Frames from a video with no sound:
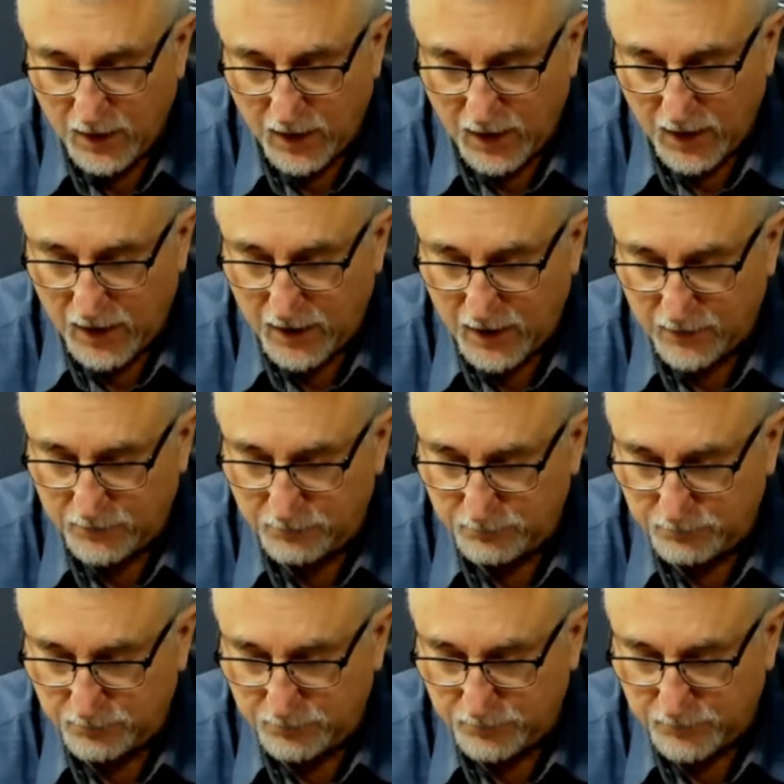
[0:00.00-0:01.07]

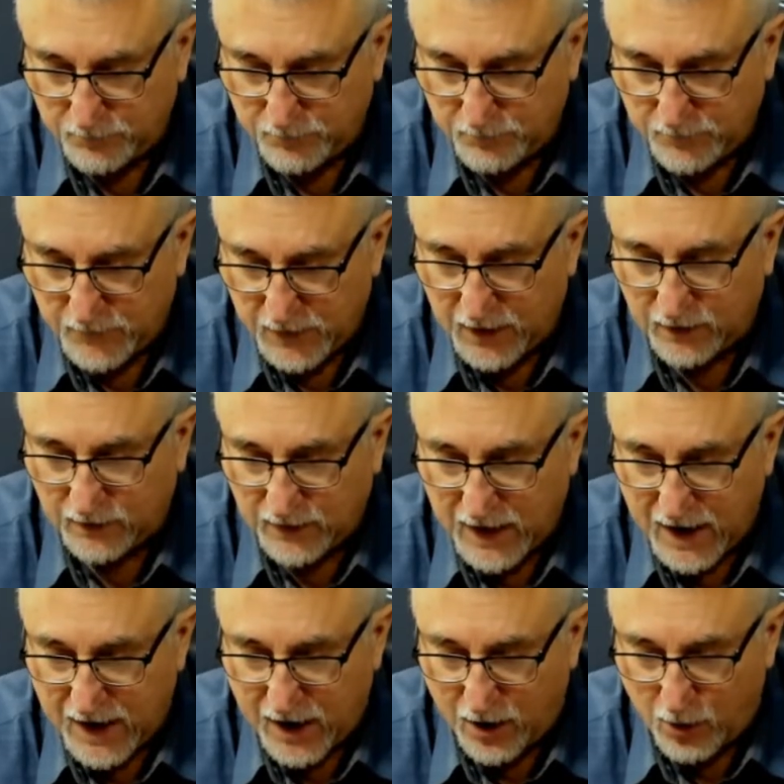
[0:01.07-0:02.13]
They
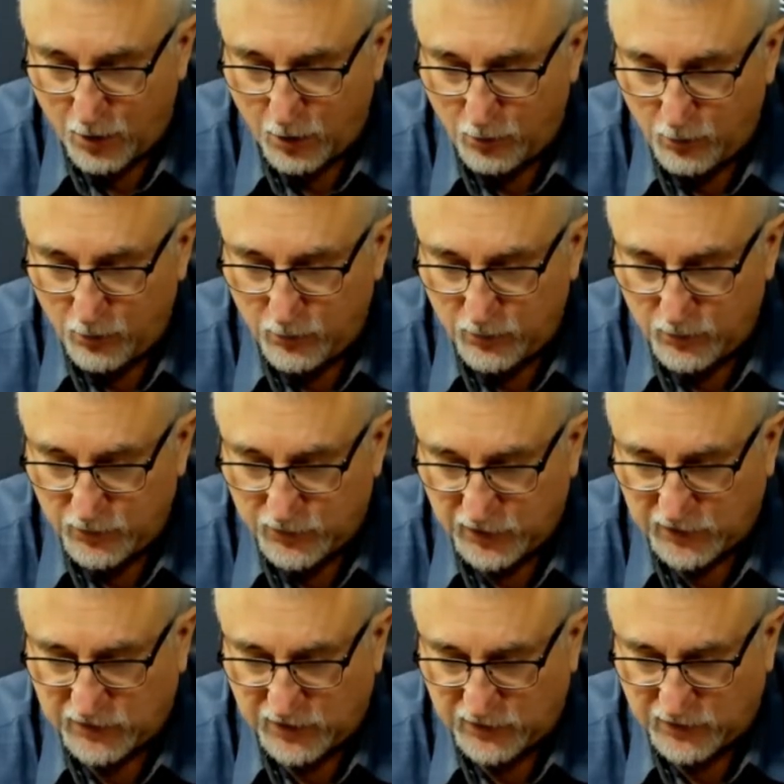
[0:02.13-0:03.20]
allow
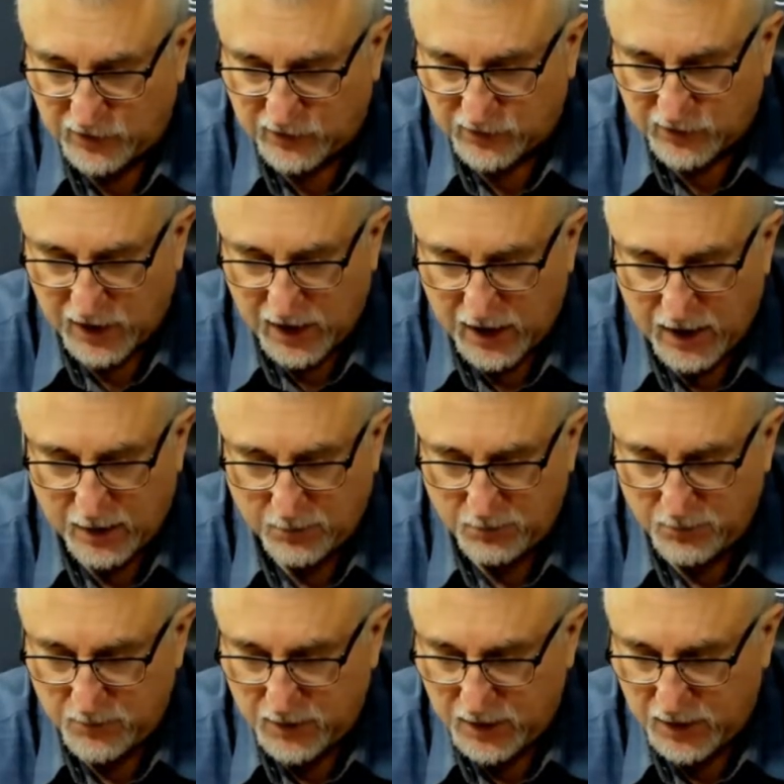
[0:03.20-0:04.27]
66 a
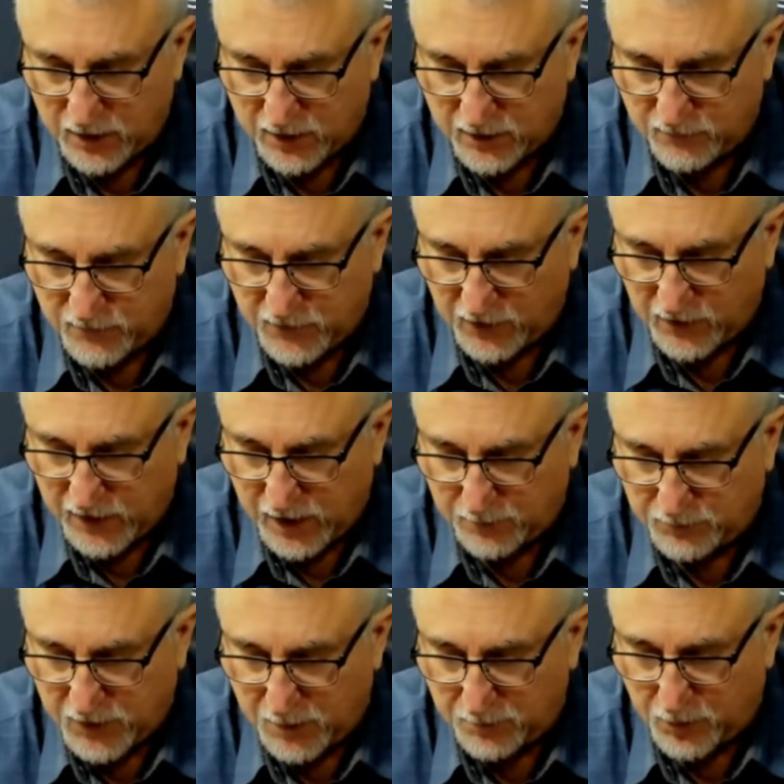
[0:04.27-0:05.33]
game in a fairly
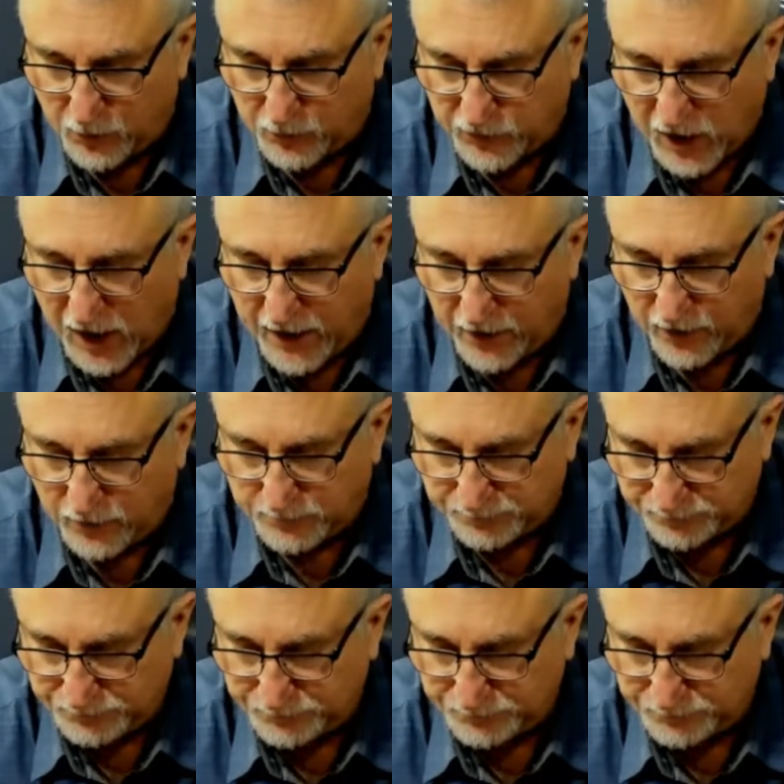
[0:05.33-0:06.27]
up-tempo style.